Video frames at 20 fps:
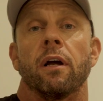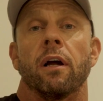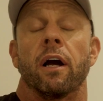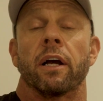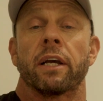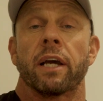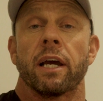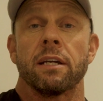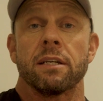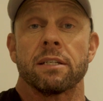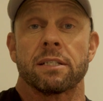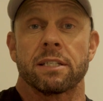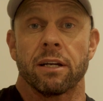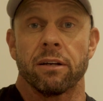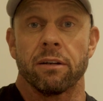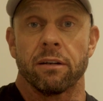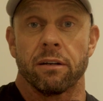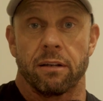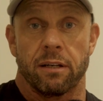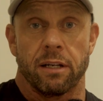Okay,
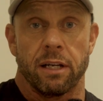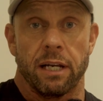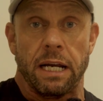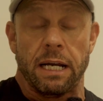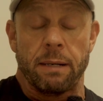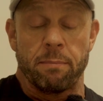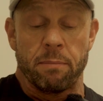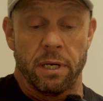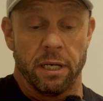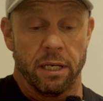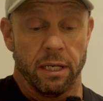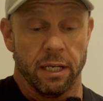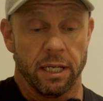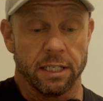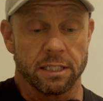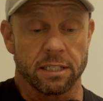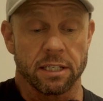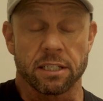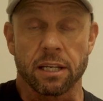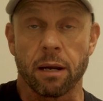so
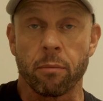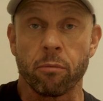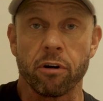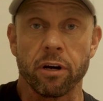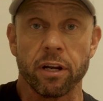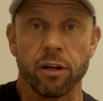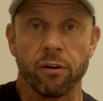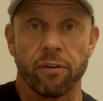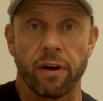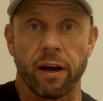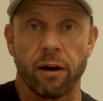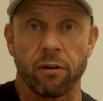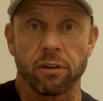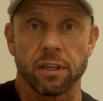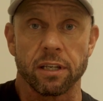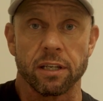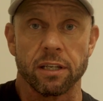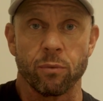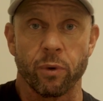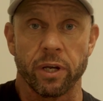here's the summary of how
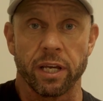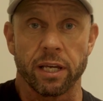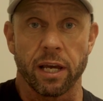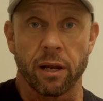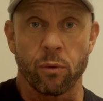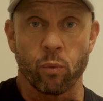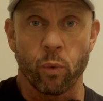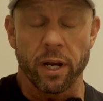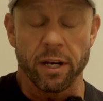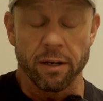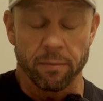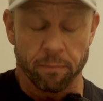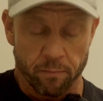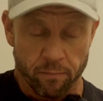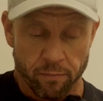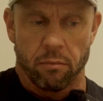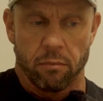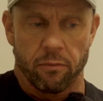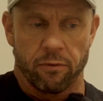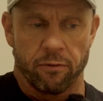the weekend went.
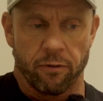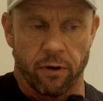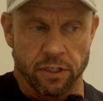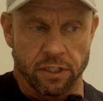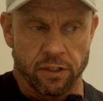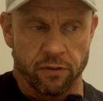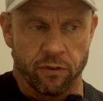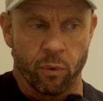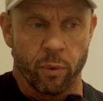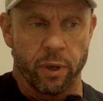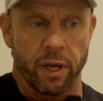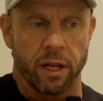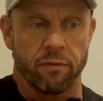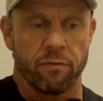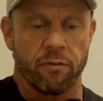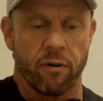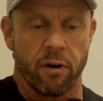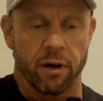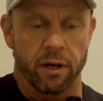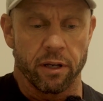First of all, we had a
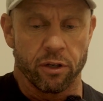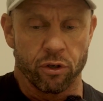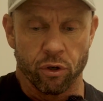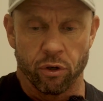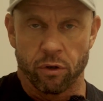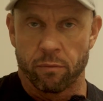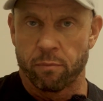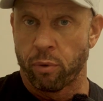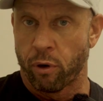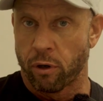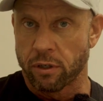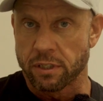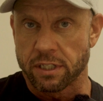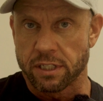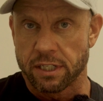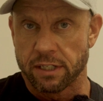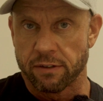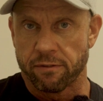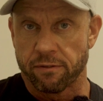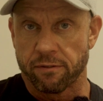very good,
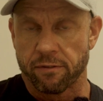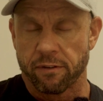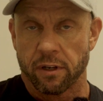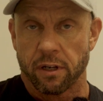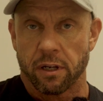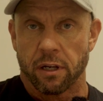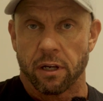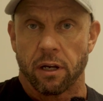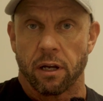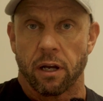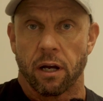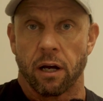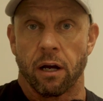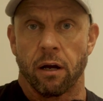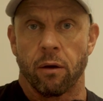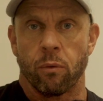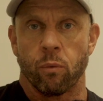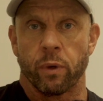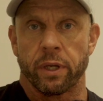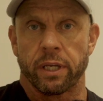positive
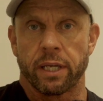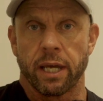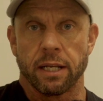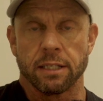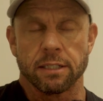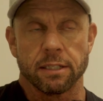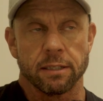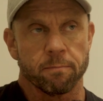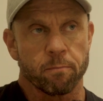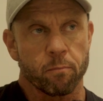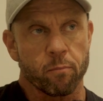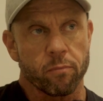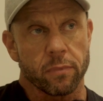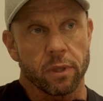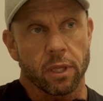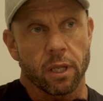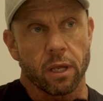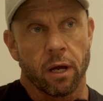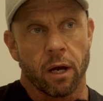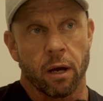weekend.
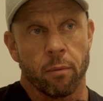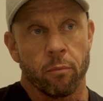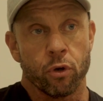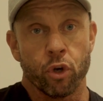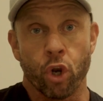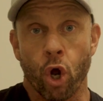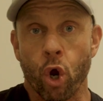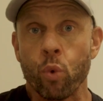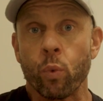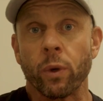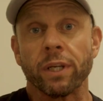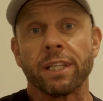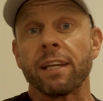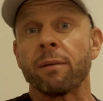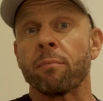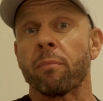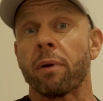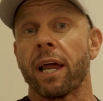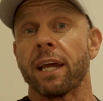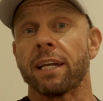No, we
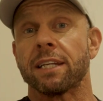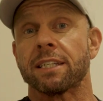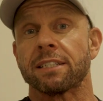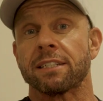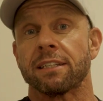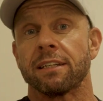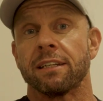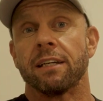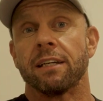didn't place.